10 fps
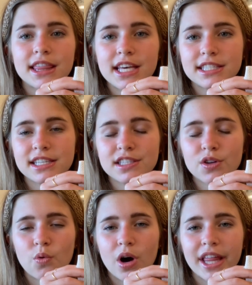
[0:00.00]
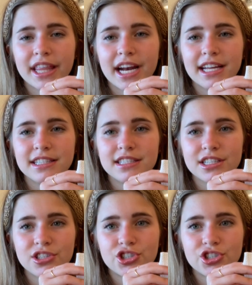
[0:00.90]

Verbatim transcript: This is the one that I did